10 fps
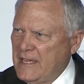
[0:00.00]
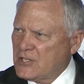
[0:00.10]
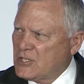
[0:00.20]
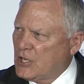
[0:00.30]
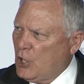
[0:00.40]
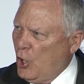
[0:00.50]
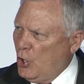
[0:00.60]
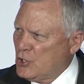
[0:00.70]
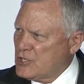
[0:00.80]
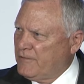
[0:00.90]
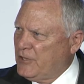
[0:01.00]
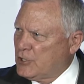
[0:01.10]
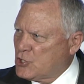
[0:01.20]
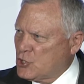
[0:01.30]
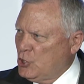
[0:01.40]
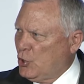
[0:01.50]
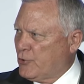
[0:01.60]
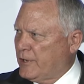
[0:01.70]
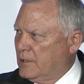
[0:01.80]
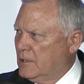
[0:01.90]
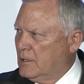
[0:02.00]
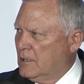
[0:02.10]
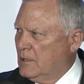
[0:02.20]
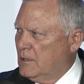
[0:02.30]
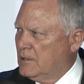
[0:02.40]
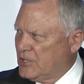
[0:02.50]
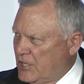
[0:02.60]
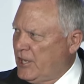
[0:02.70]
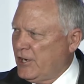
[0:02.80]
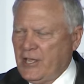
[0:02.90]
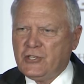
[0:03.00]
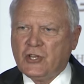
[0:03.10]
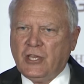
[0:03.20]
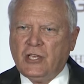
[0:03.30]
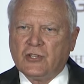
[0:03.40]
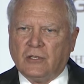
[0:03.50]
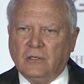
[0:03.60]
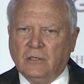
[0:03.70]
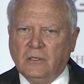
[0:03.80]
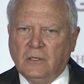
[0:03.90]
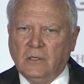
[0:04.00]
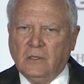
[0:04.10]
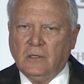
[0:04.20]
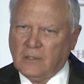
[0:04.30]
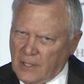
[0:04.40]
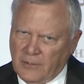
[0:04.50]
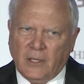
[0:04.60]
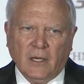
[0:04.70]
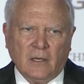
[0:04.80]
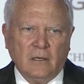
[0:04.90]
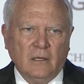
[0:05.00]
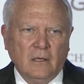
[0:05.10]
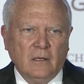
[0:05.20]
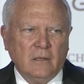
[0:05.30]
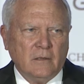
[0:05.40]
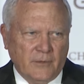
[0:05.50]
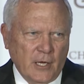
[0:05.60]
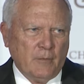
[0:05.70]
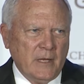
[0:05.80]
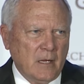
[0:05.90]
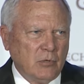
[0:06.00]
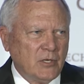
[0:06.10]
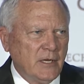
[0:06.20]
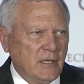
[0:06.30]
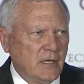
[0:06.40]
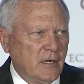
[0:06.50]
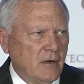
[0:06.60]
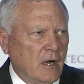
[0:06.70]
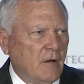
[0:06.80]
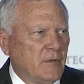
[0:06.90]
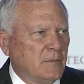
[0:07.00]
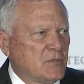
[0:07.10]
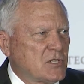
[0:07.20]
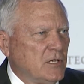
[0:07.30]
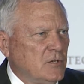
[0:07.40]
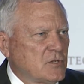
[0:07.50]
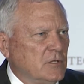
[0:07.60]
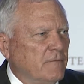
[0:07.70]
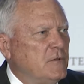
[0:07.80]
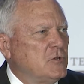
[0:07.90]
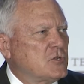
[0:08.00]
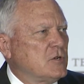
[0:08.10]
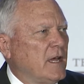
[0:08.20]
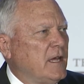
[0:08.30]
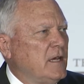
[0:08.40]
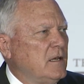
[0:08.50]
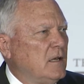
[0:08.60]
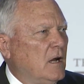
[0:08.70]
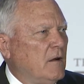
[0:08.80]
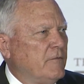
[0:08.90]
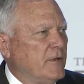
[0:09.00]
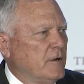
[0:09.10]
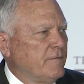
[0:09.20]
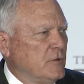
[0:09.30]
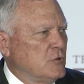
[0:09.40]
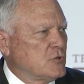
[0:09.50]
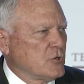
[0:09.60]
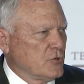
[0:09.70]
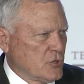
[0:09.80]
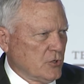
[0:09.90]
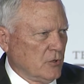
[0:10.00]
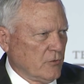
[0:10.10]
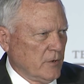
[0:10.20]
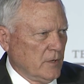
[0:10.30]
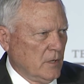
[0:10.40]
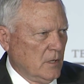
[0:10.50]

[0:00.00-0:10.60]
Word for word: From the I-Team tonight, a racially charged phrase from Governor Nathan Deal during his speech to educators, has the governor admitting he made a mistake in what he said, but not in what he meant.